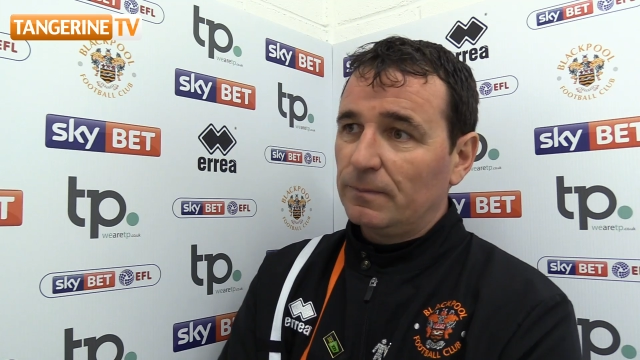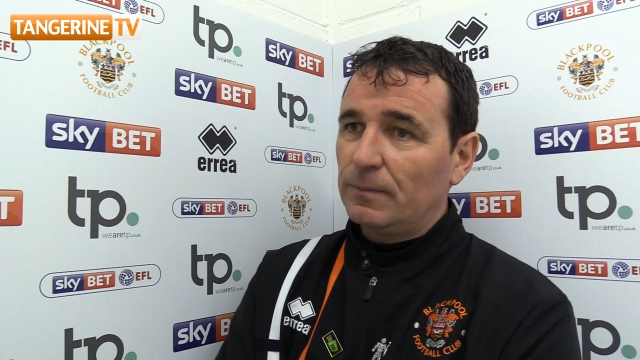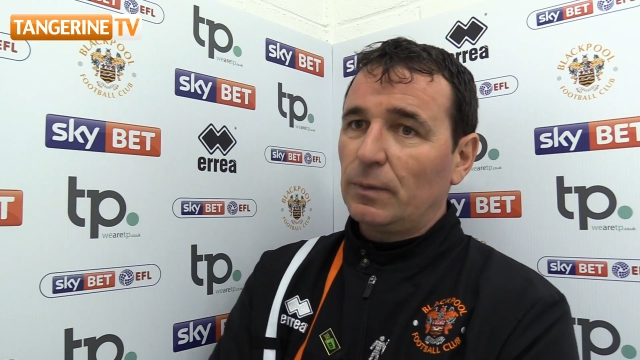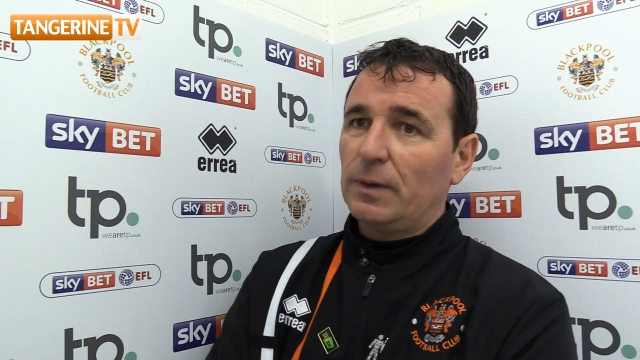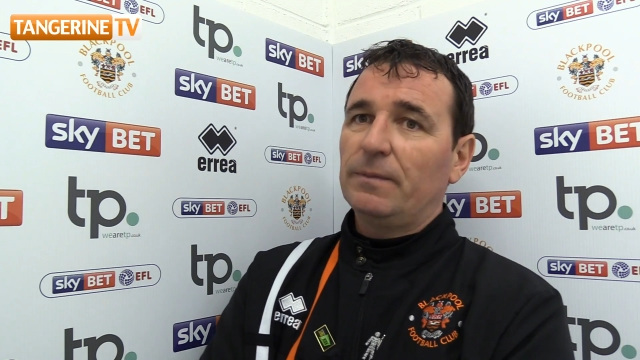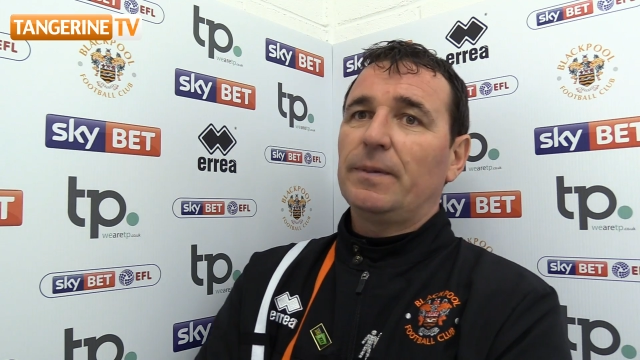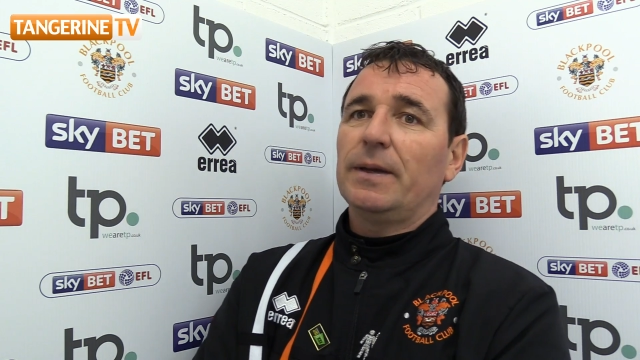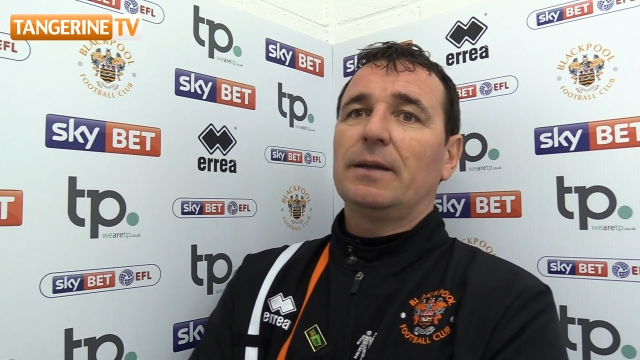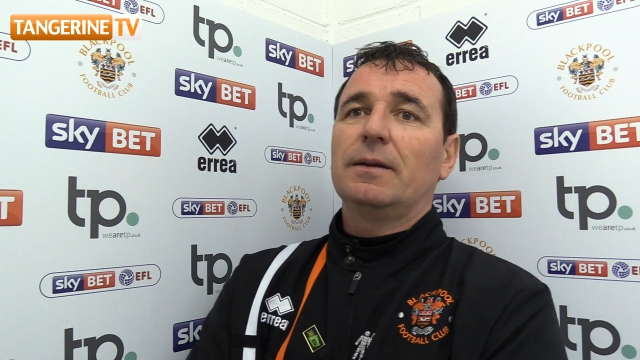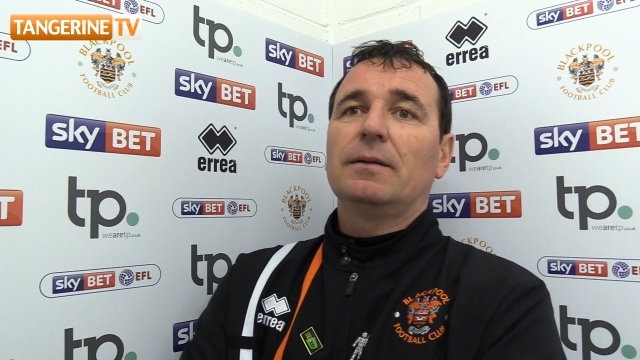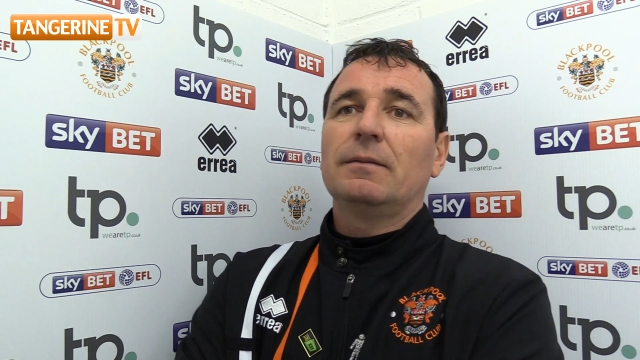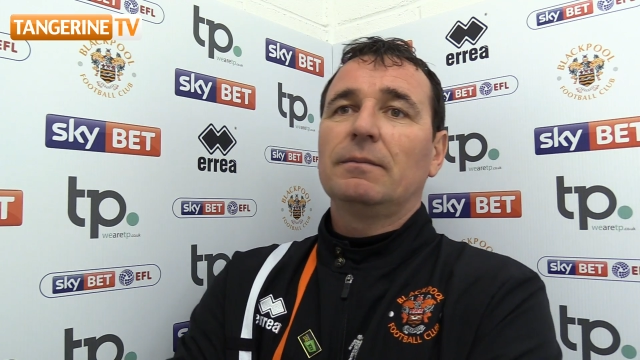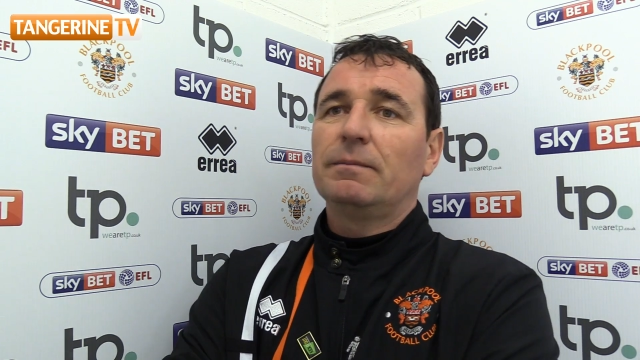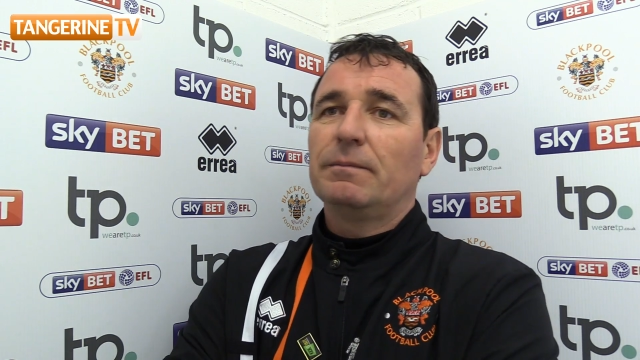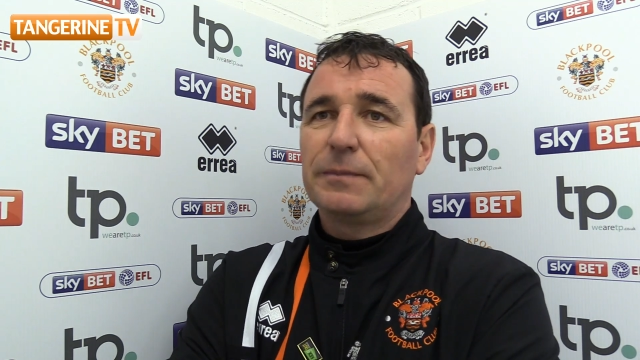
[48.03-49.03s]
we've
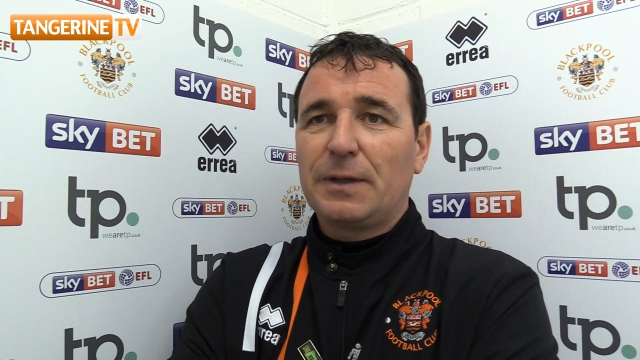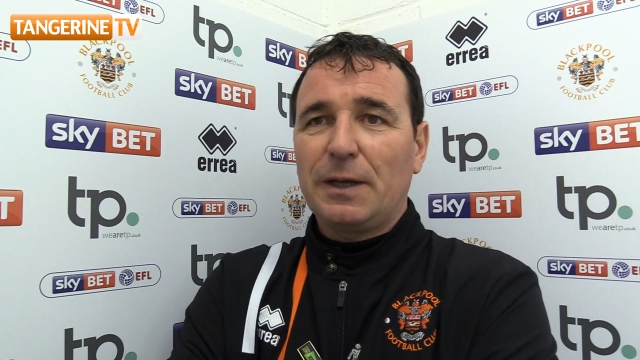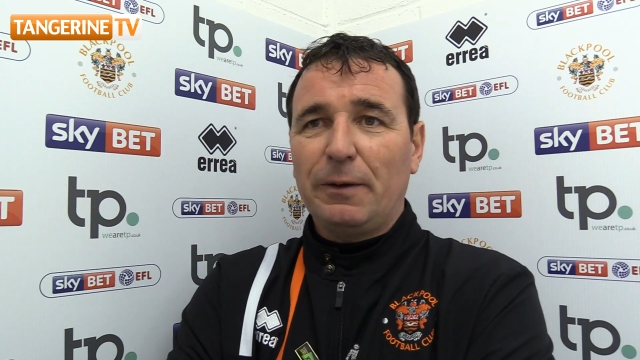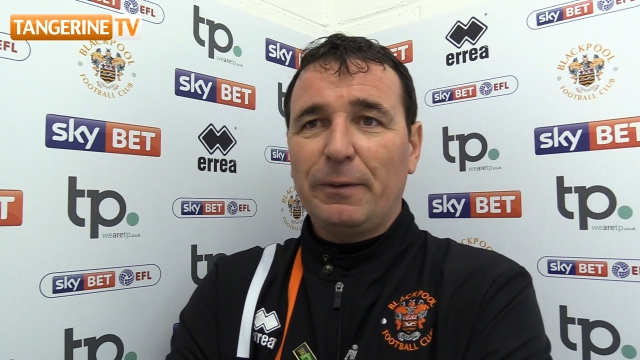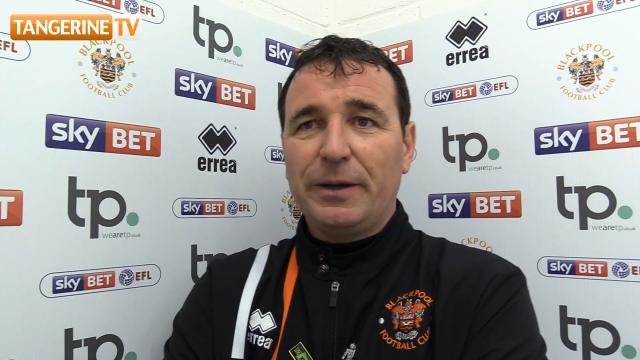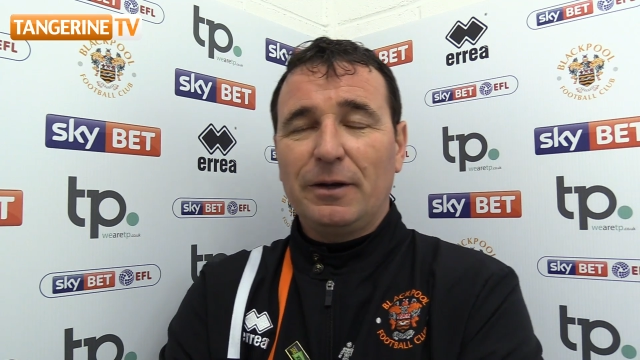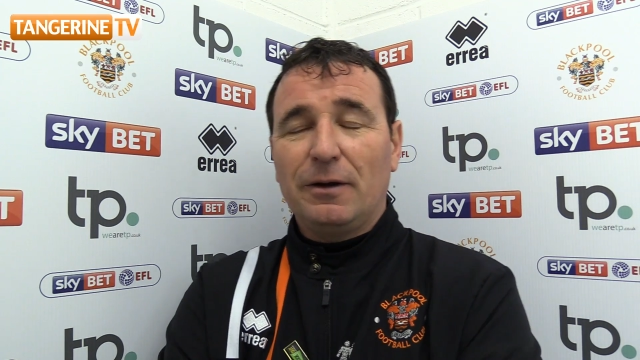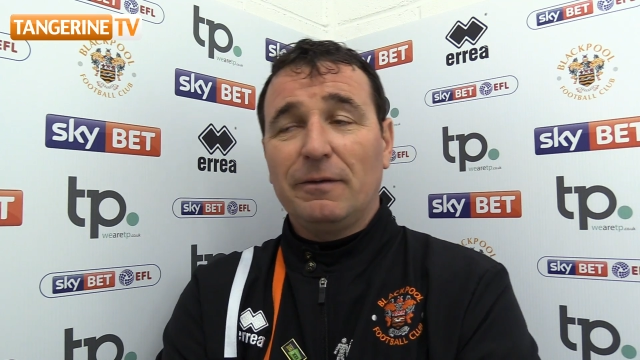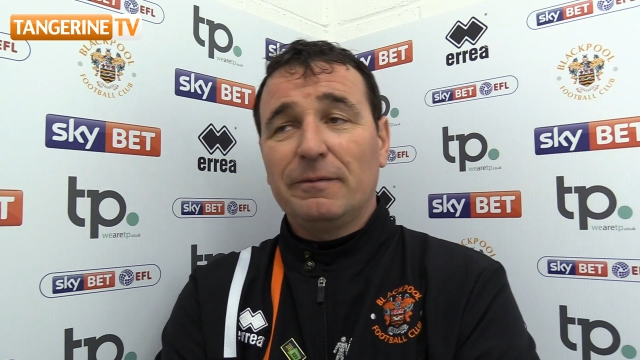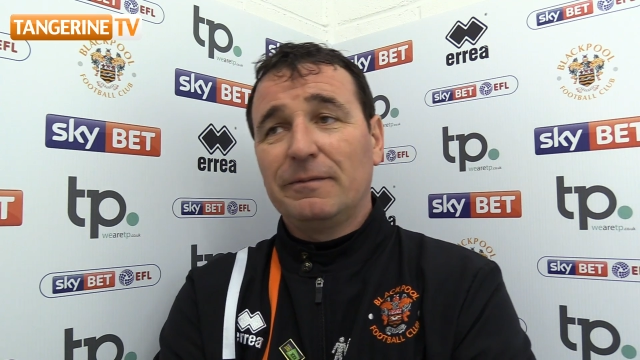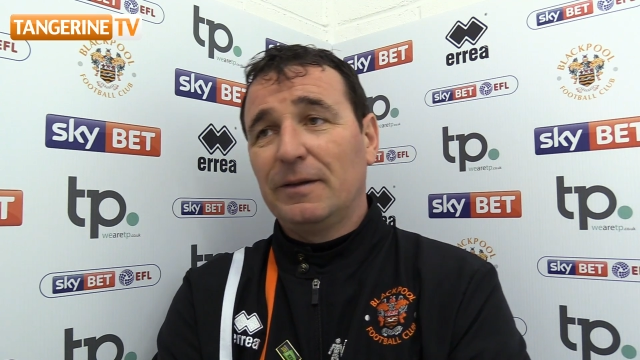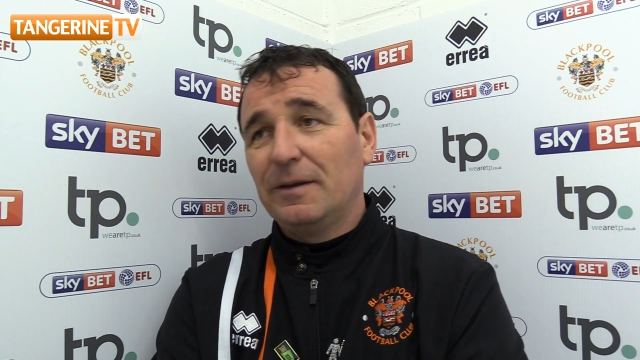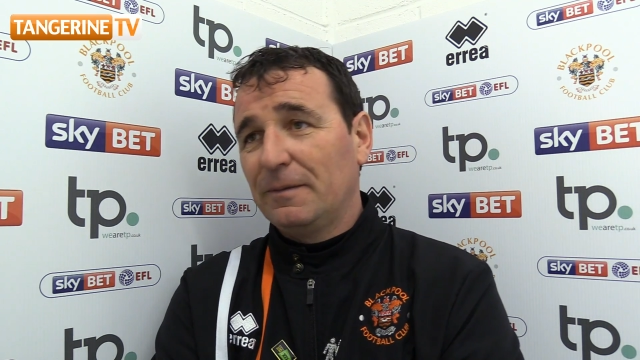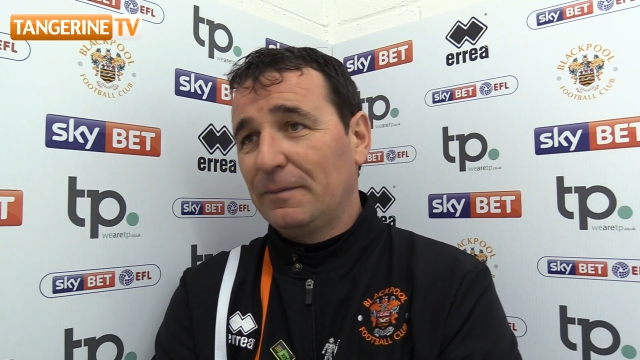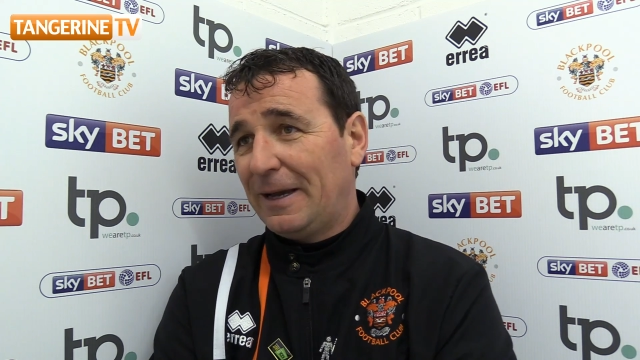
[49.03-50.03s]
been going on
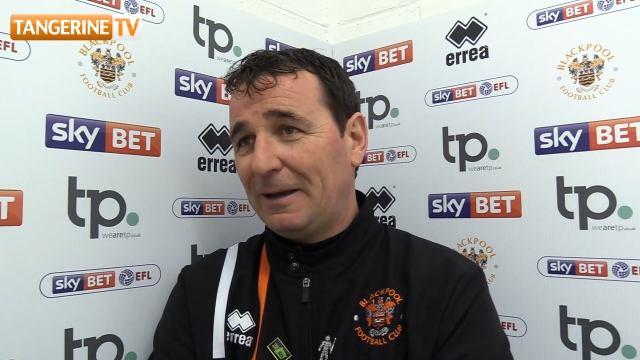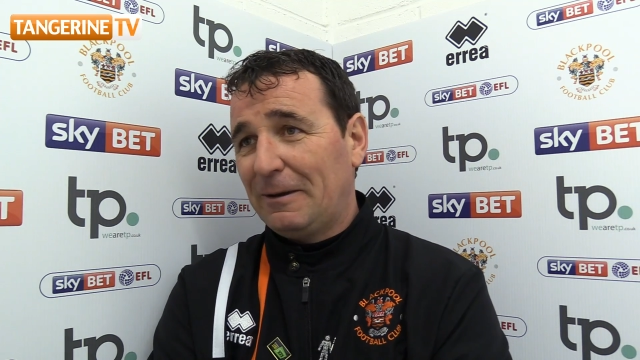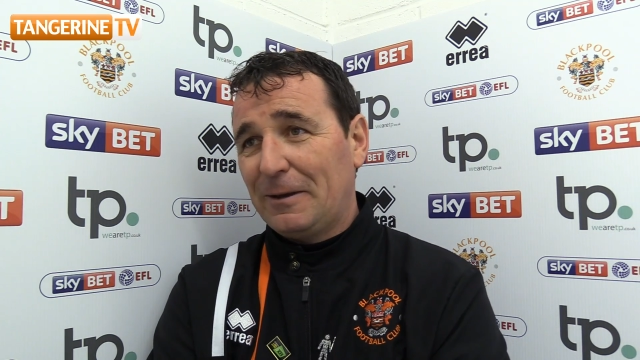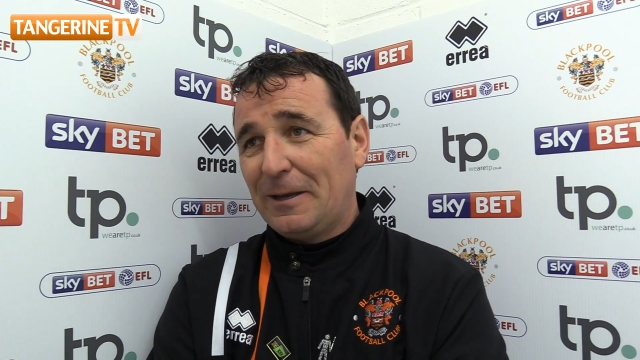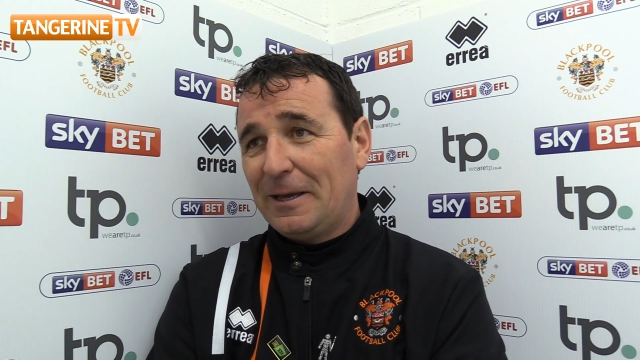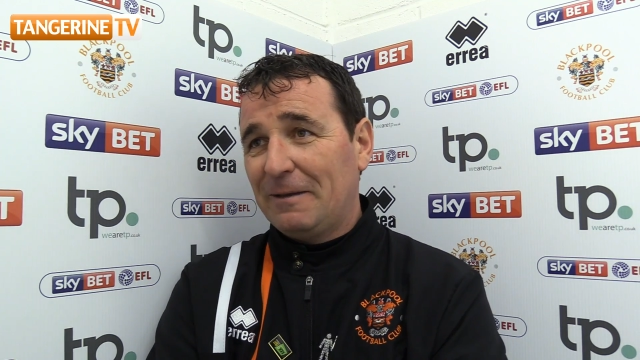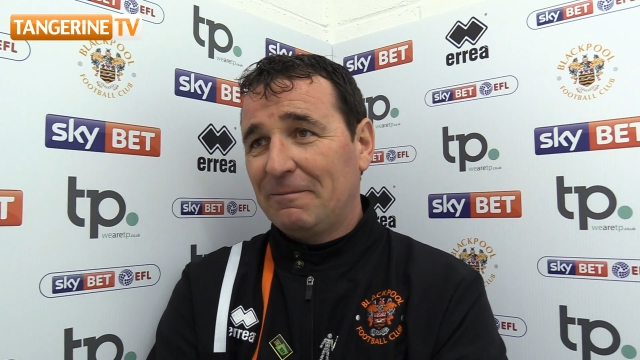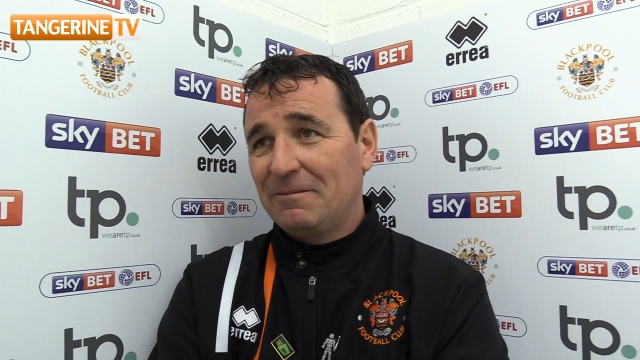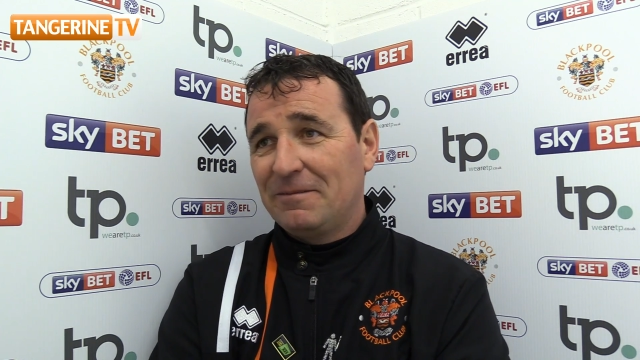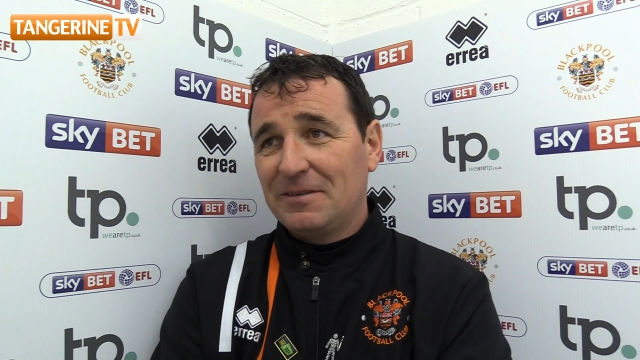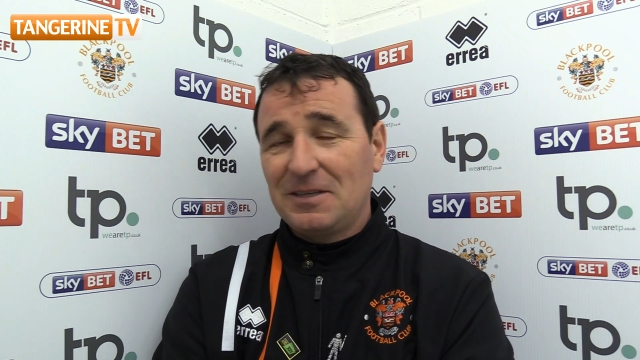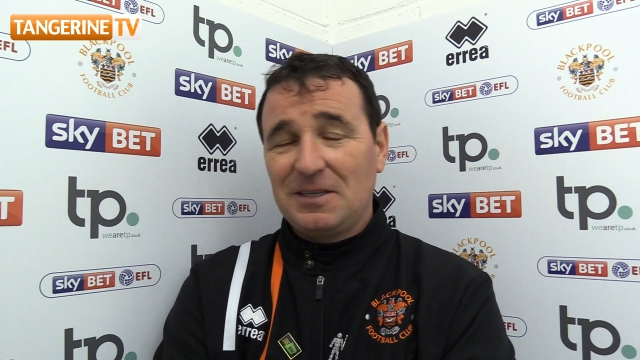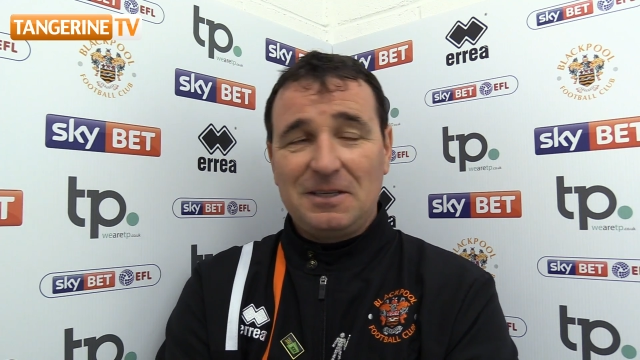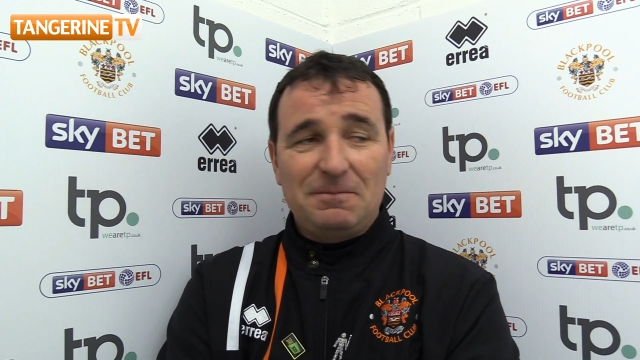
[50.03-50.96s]
about it for